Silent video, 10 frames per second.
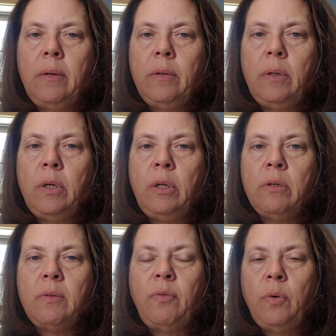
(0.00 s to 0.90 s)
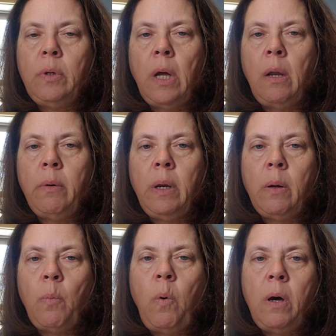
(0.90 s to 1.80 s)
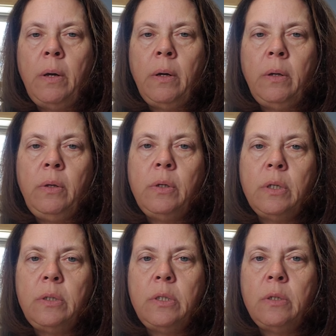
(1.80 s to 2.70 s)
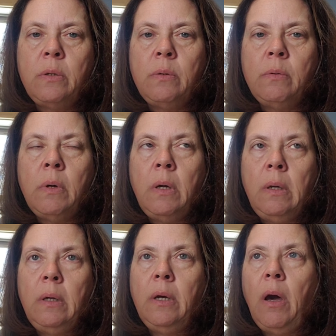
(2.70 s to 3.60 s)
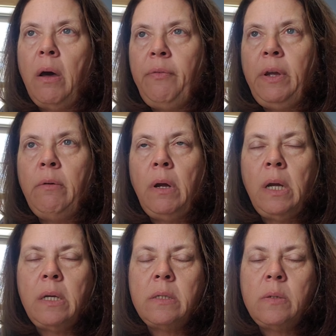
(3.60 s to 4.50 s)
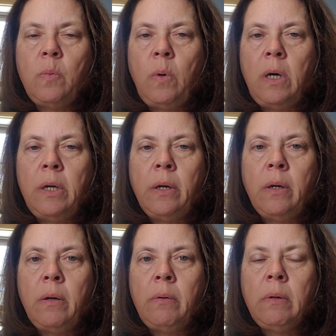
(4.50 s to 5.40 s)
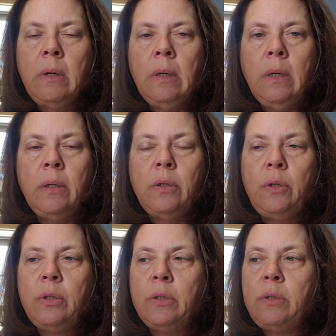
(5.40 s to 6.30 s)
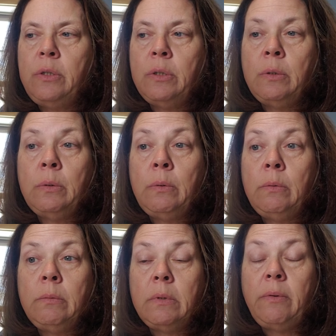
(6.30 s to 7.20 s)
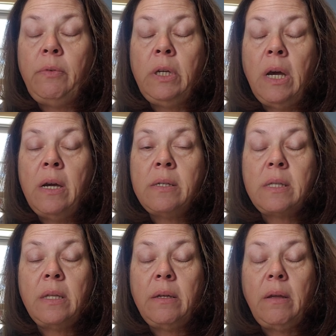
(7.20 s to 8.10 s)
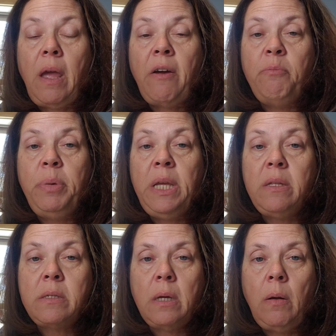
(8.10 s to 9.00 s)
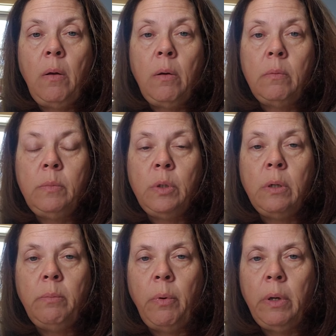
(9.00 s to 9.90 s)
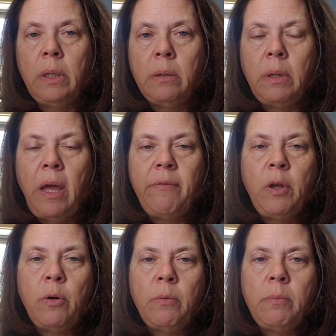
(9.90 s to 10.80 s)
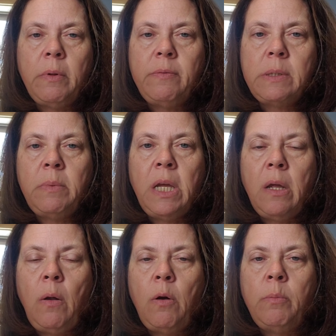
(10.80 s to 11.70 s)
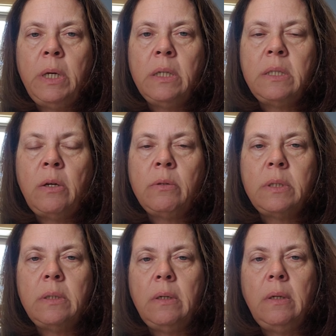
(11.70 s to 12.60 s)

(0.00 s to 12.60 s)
You could use food coloring and water, you could do coffee grinds and water. You could do, if you guys have beets at home, you could boil it, have somebody at home, an adult,